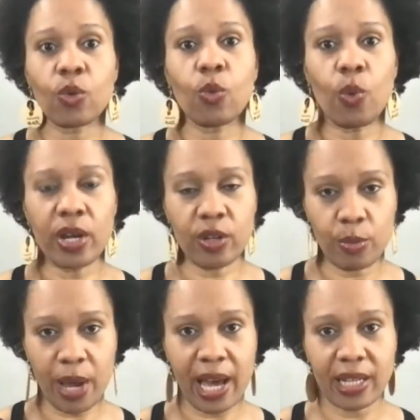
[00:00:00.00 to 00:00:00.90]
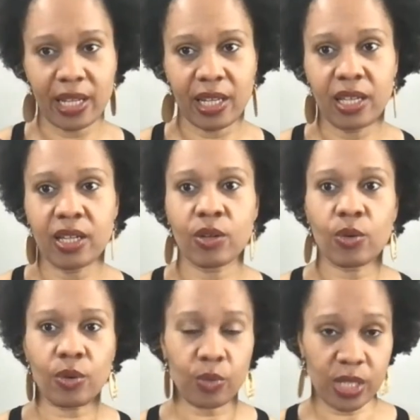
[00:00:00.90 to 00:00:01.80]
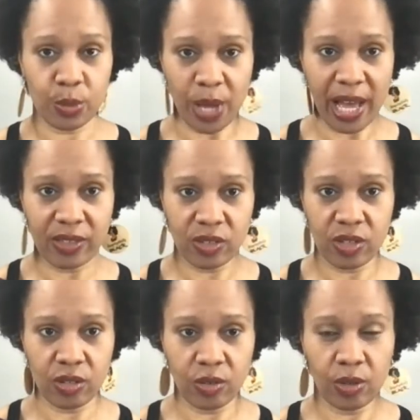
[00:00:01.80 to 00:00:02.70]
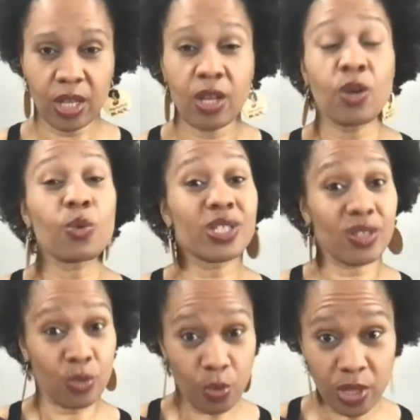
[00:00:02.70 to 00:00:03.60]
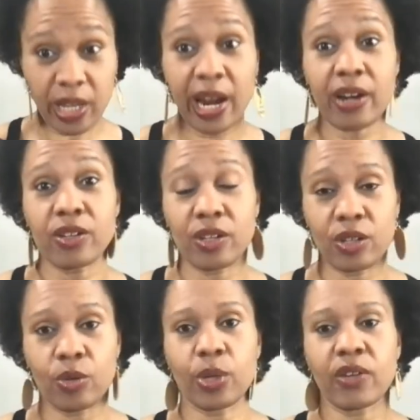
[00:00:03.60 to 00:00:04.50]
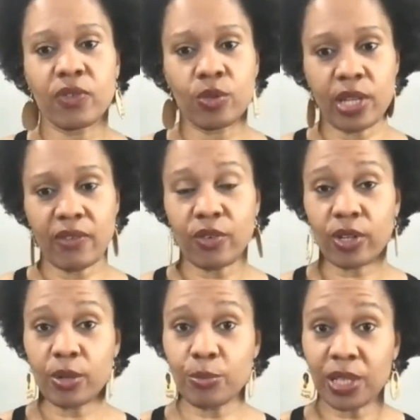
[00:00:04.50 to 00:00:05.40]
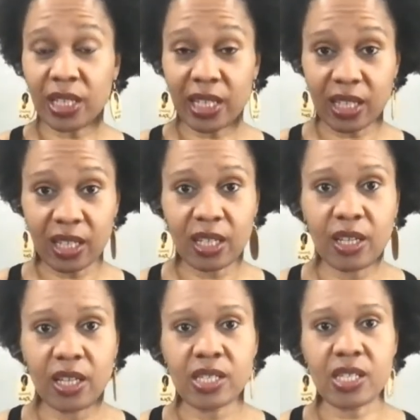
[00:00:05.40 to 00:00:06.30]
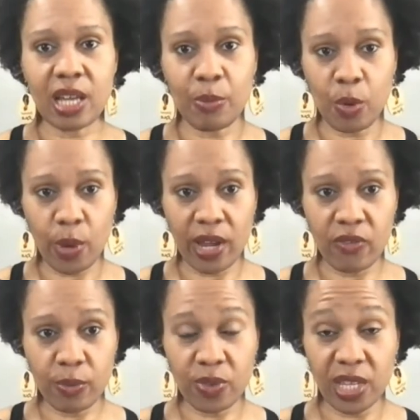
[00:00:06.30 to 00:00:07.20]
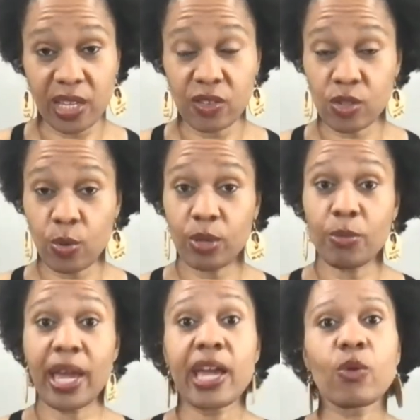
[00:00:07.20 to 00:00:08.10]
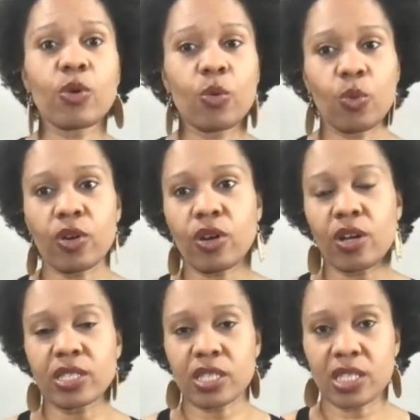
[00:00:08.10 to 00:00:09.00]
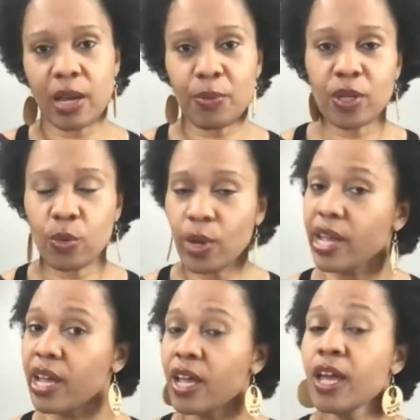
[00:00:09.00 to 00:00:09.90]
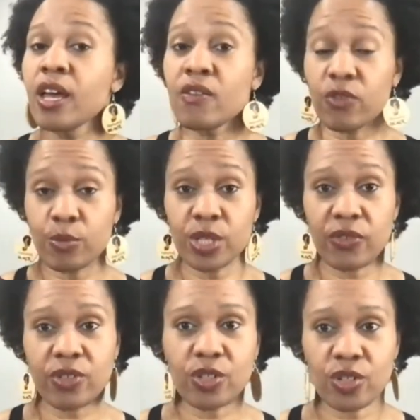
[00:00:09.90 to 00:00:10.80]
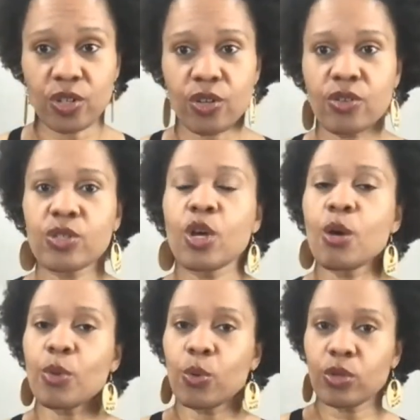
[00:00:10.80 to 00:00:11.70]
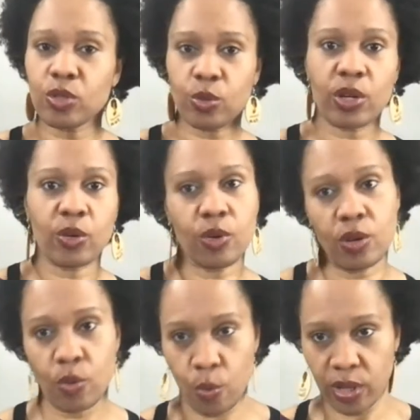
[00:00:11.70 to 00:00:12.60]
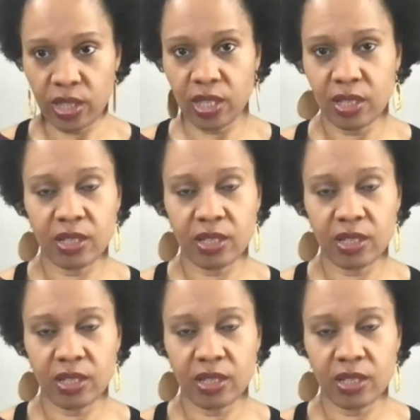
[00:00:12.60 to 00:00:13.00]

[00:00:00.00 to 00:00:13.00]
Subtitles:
what your body responds to, which is really hard to do if you never completely step away from things. So in May, we'll work on stepping away from different sugars, but we'll do it one